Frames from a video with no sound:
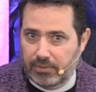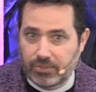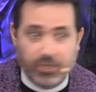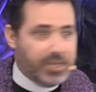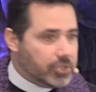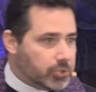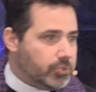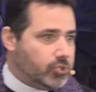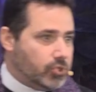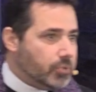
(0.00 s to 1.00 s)
Jesus
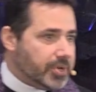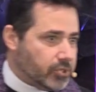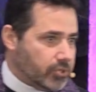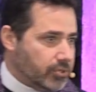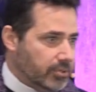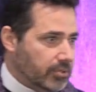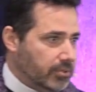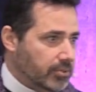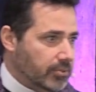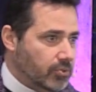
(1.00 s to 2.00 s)
was Jewish.
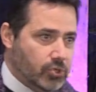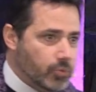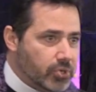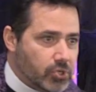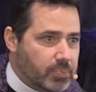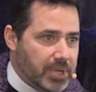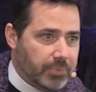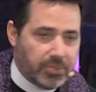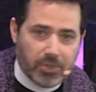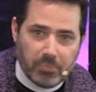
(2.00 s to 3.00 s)
Jewish
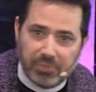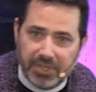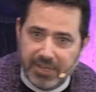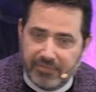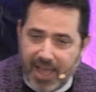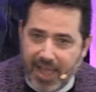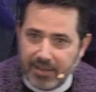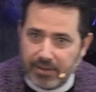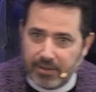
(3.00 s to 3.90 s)
people don't believe that.